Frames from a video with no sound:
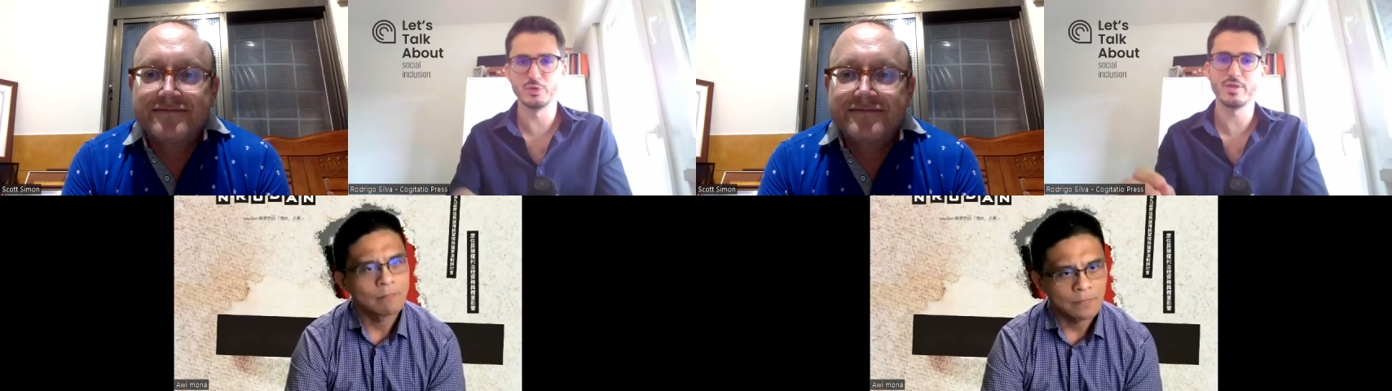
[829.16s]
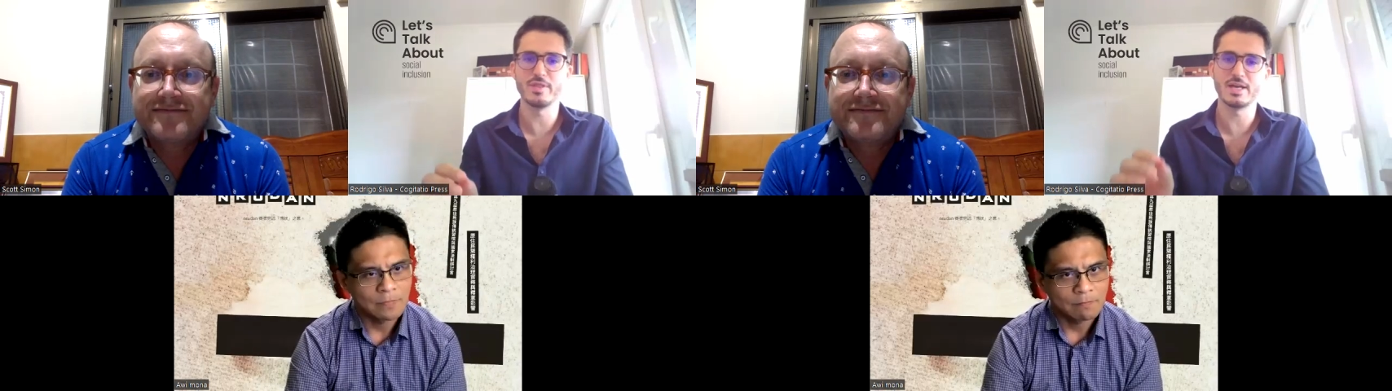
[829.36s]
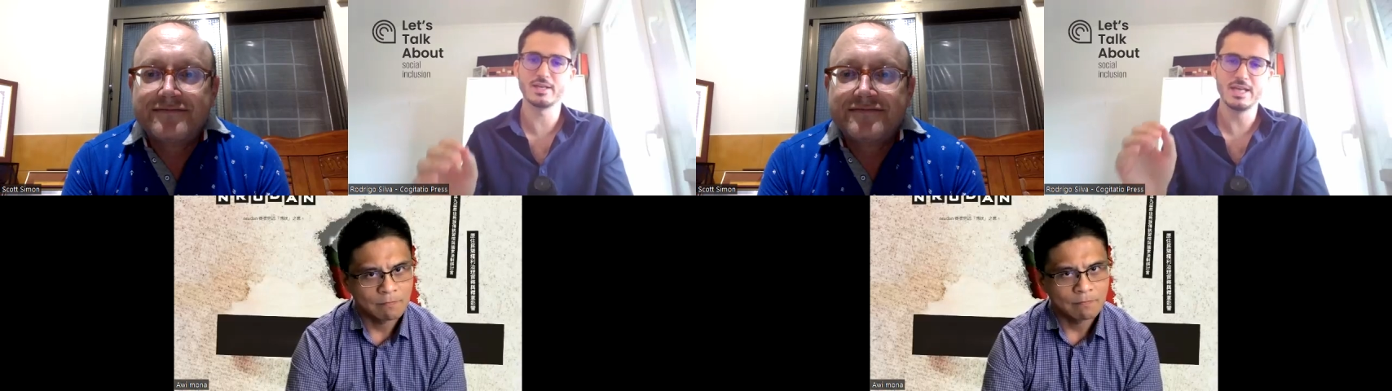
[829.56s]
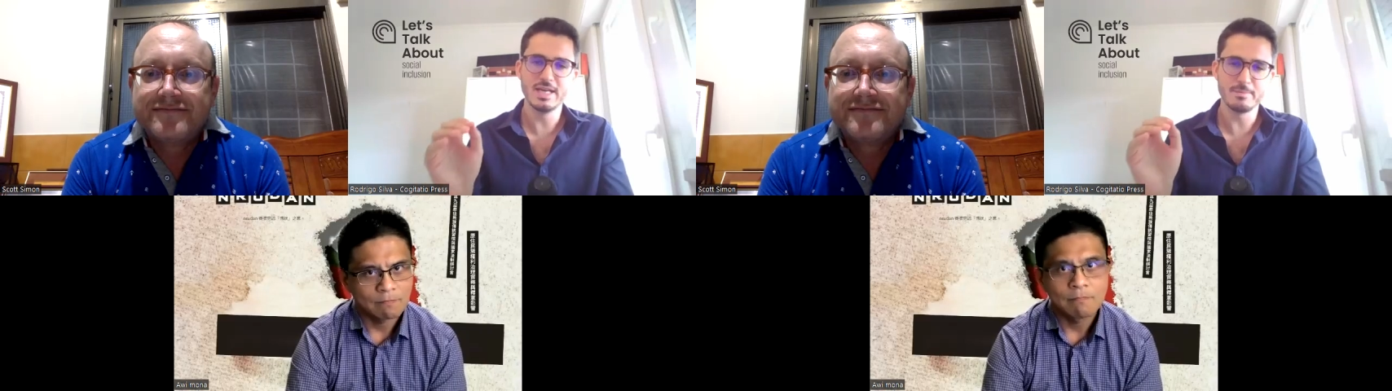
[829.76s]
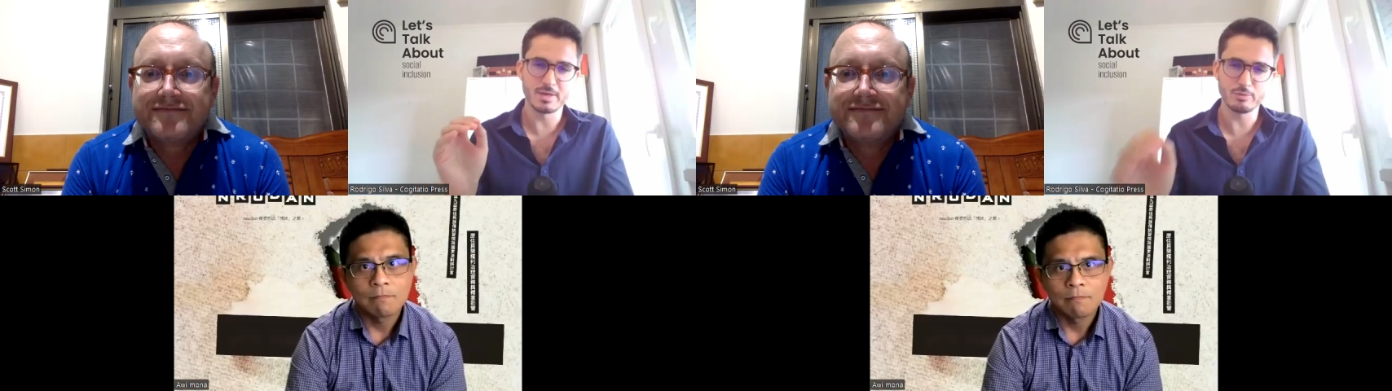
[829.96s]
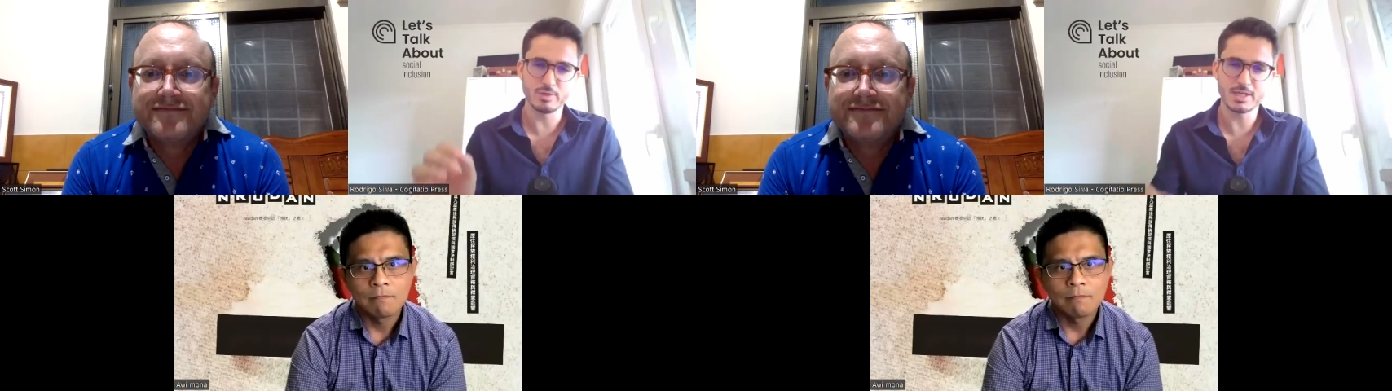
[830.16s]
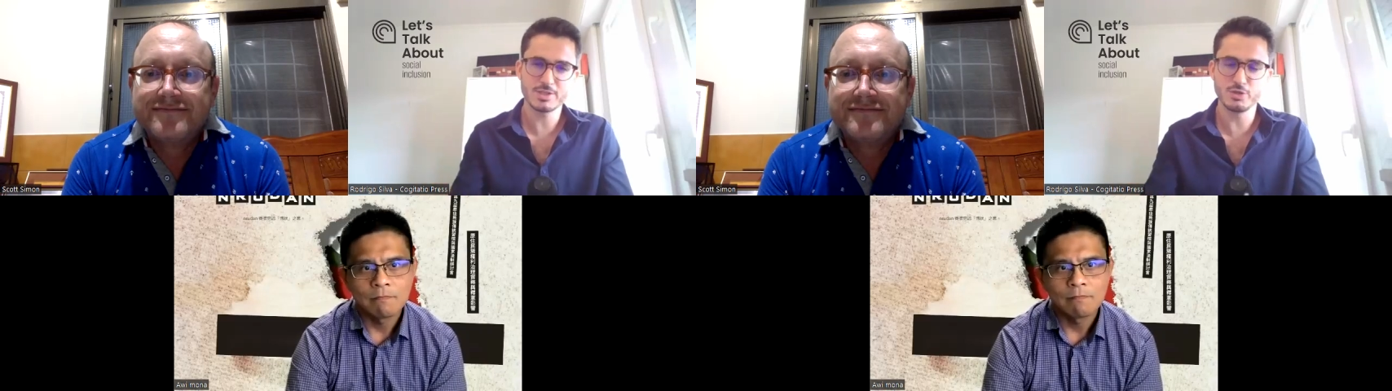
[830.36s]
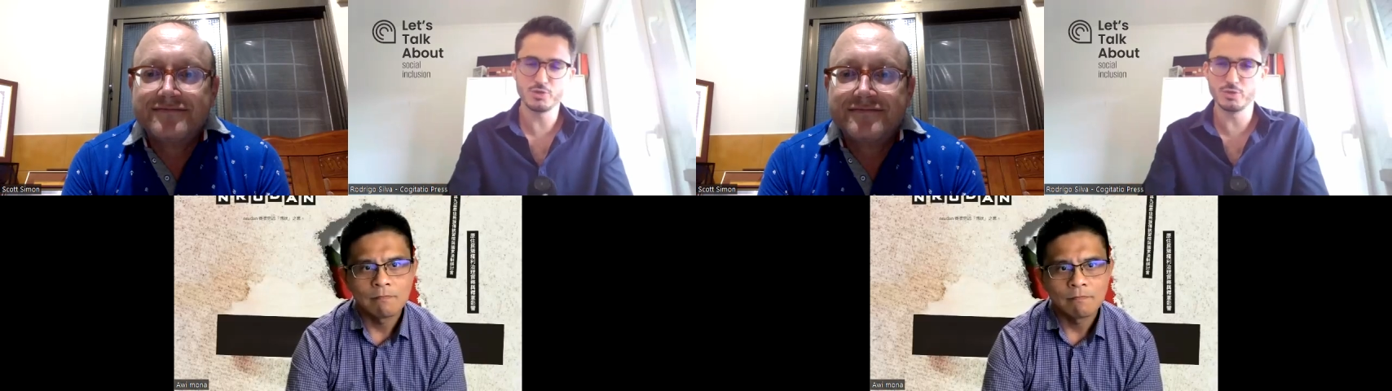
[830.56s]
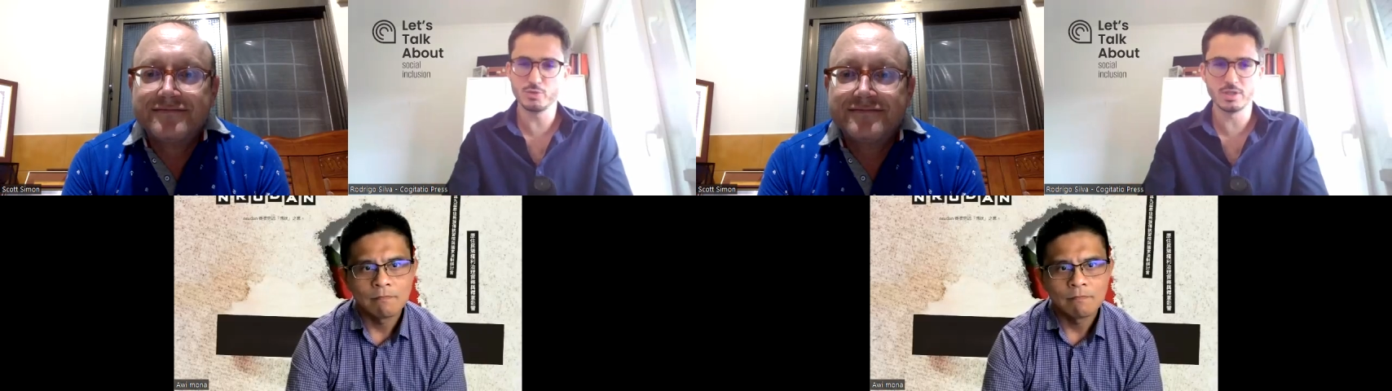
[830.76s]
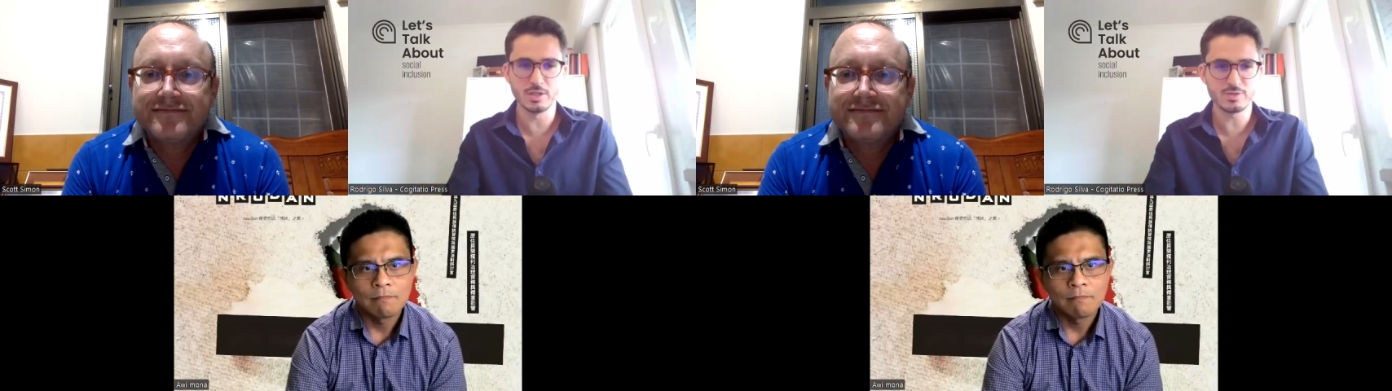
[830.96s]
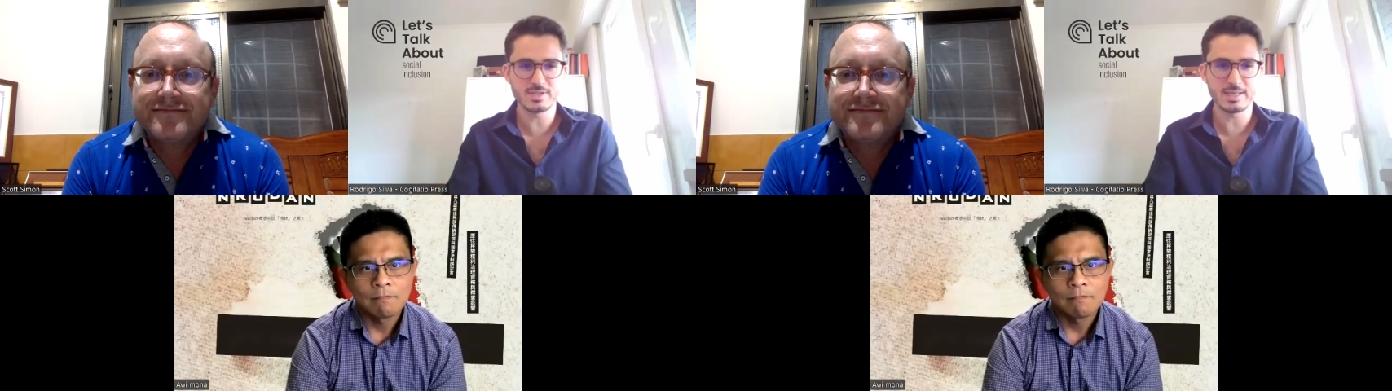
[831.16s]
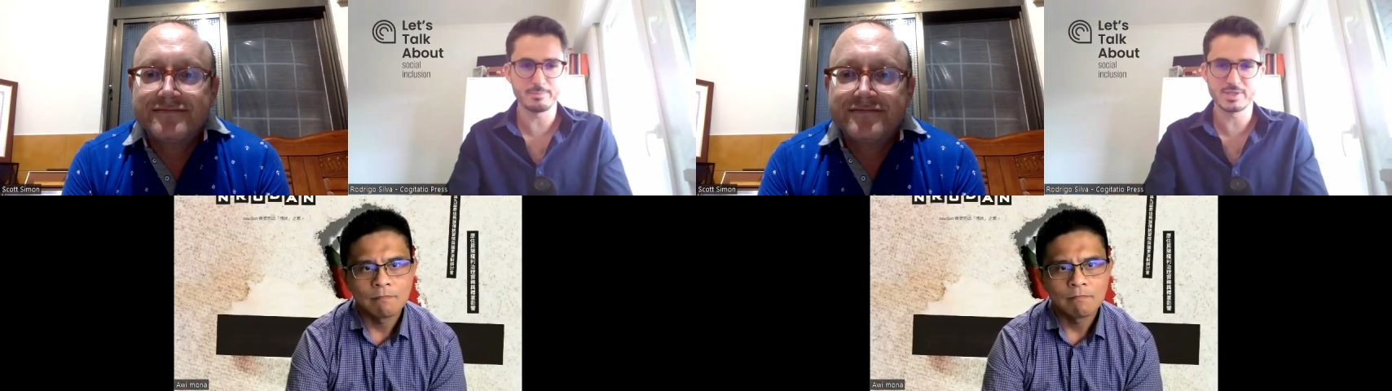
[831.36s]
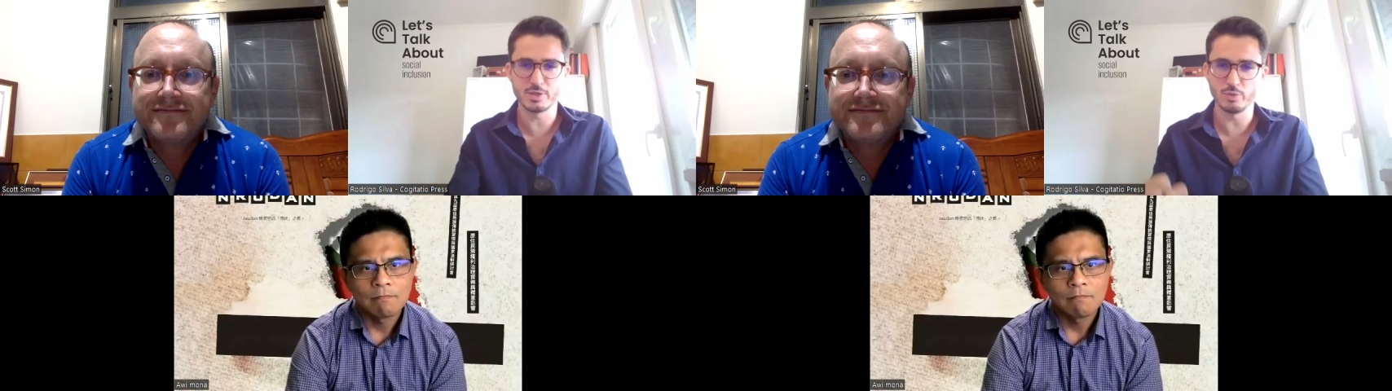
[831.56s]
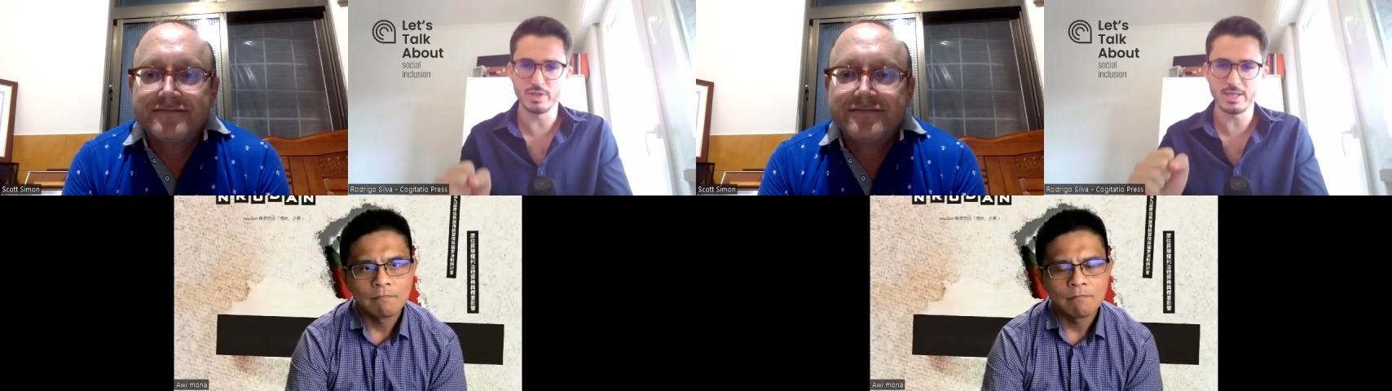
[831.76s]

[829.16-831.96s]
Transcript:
Speaker 1: on that. But I will ask you to close this episode with